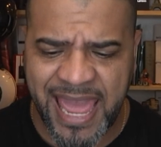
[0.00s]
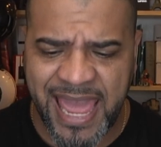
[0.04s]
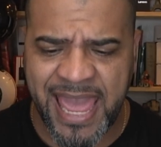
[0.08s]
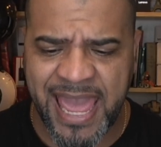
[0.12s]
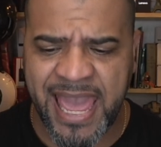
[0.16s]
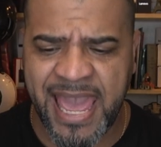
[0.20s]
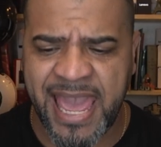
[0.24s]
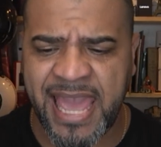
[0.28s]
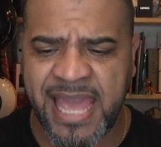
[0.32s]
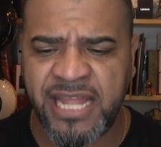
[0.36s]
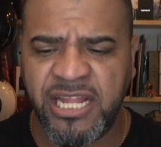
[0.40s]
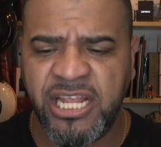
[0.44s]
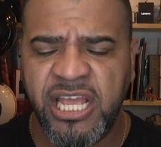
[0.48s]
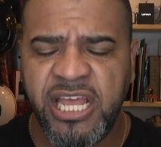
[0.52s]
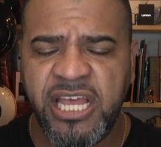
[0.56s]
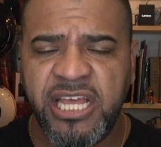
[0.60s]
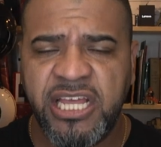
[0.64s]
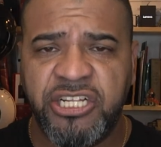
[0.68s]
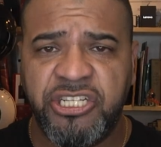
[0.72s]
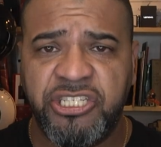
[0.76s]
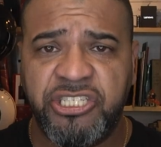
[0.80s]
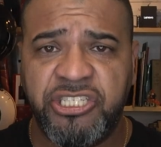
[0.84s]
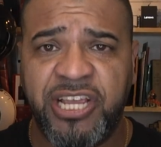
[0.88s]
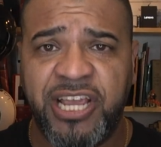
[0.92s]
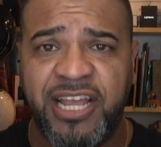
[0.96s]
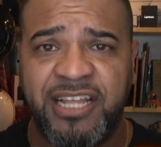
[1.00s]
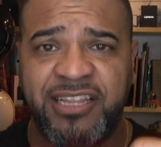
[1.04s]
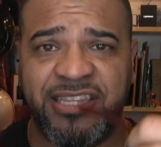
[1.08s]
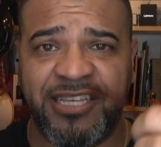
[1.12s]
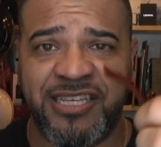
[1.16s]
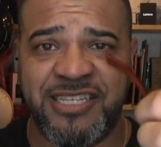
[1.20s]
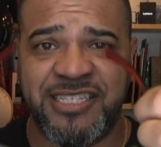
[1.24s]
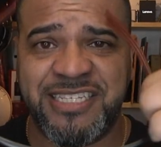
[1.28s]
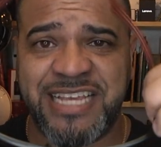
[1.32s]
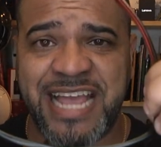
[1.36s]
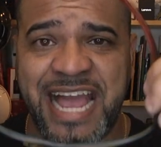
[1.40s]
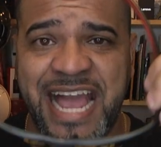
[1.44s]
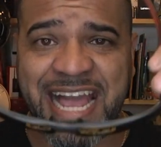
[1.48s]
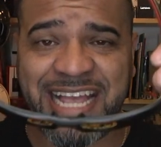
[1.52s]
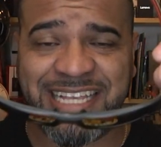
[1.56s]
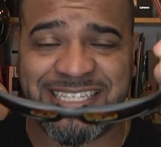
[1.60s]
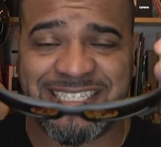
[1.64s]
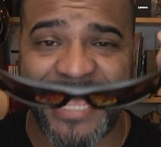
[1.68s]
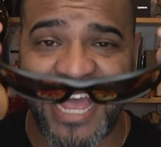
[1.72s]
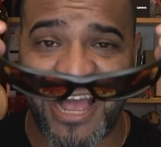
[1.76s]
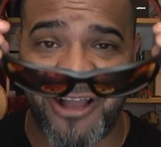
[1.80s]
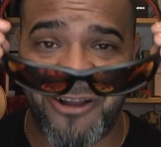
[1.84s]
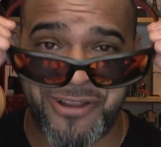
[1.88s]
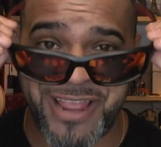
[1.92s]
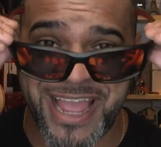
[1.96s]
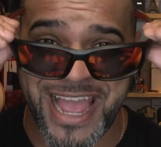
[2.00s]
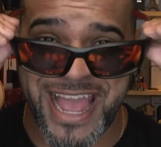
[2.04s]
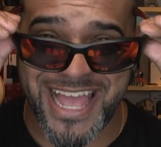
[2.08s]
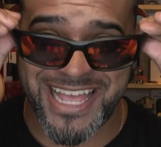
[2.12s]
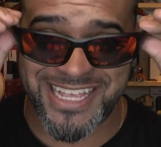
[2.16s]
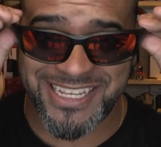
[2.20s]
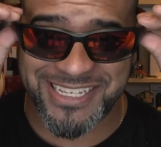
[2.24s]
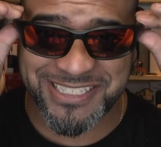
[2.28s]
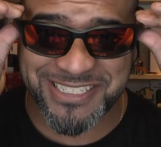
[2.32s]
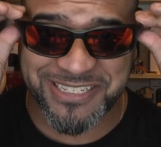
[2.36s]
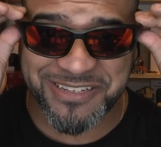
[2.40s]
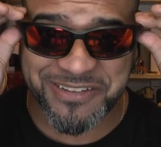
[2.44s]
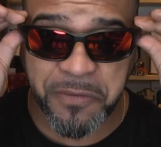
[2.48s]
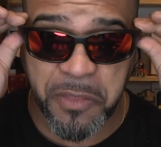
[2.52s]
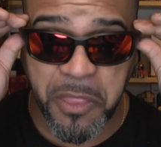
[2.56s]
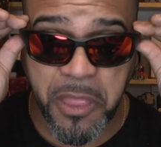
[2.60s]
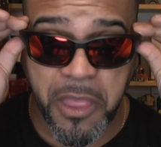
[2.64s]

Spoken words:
And check these guys out, guys.